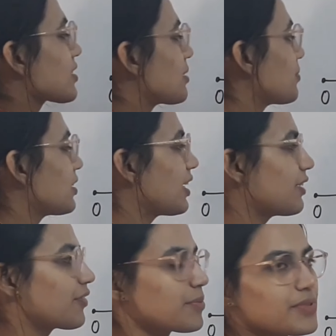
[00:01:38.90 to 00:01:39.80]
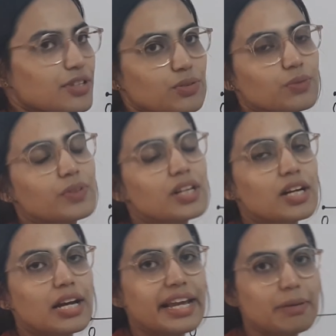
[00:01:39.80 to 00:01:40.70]
number line from 0.
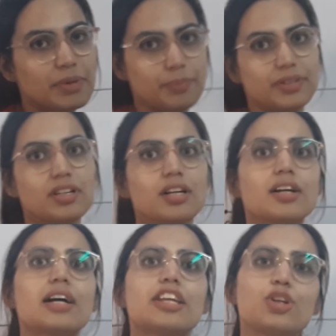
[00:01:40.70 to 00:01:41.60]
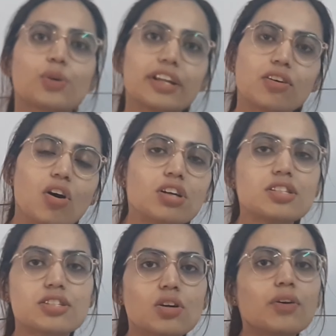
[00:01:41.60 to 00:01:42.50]
Remember, you can
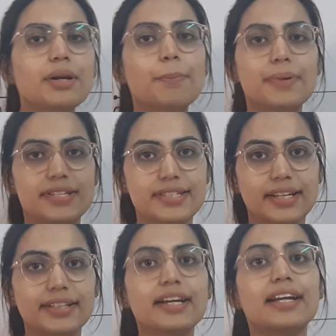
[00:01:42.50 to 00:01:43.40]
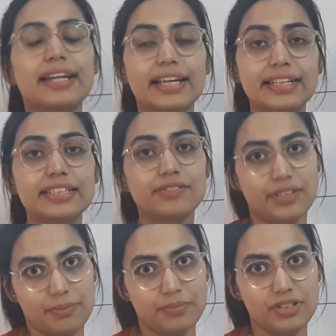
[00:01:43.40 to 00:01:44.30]
also represent negative
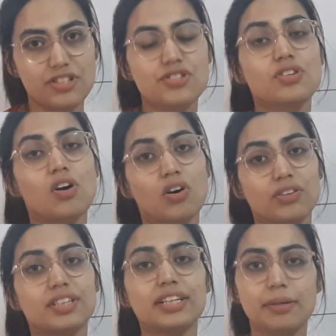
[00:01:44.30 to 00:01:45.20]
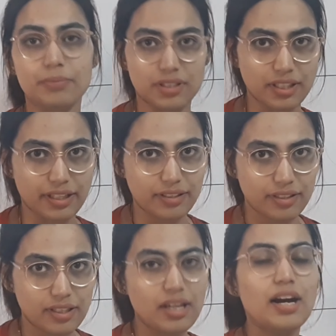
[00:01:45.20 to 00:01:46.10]
numbers on the number line.
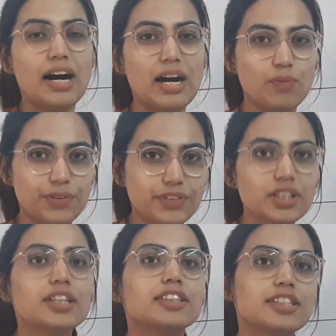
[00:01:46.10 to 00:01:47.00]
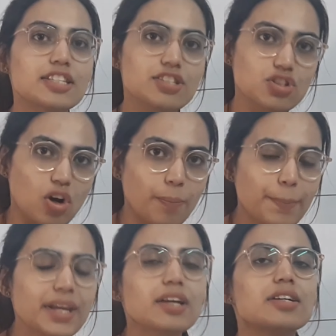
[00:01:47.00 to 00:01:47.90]
However, this
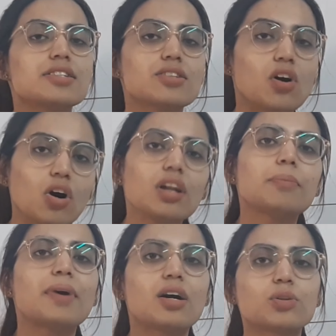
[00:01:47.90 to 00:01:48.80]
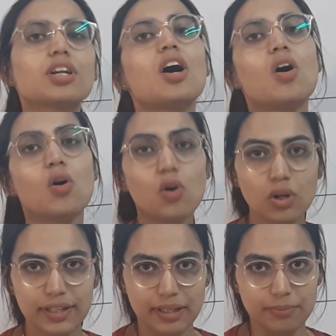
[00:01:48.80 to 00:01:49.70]
topic is all about
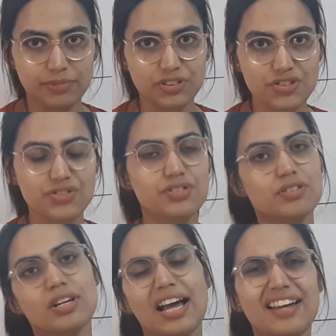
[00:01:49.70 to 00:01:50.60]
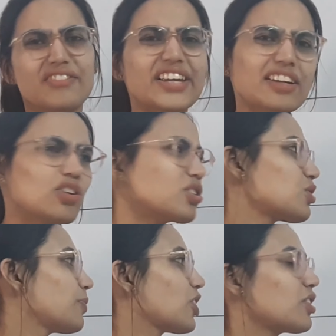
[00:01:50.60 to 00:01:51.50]
whole numbers, and we can
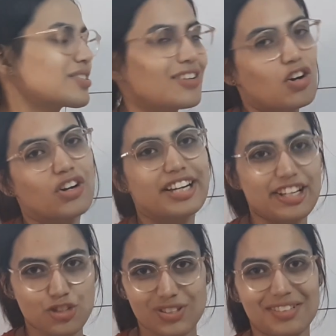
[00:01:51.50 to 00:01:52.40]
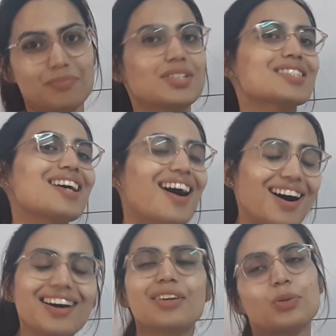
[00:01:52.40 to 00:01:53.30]
also, because all natural numbers
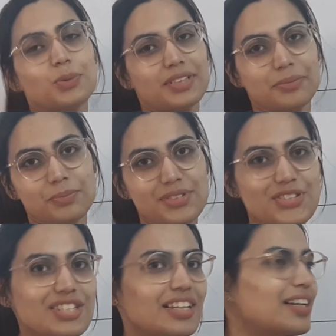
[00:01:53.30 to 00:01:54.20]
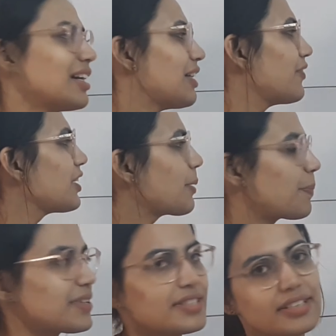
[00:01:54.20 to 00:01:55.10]
are whole numbers, will
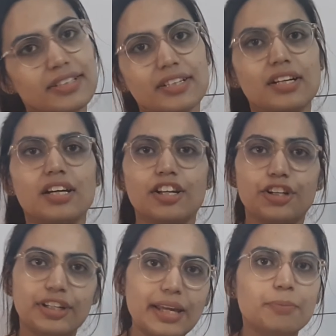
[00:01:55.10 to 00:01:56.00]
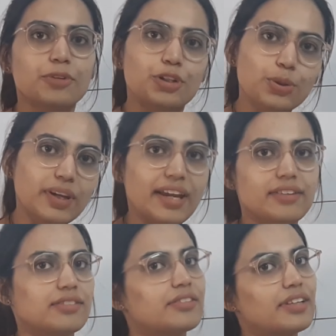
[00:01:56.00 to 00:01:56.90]
represent them
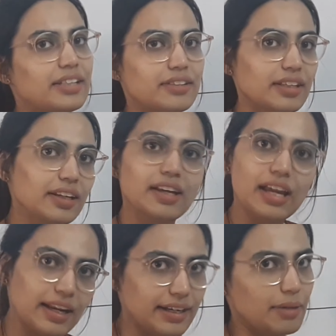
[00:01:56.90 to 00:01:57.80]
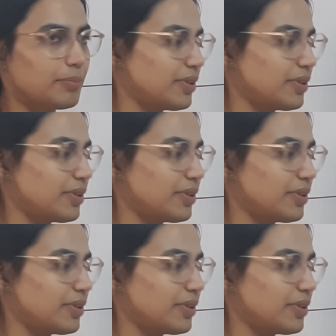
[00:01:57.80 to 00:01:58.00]
together in the number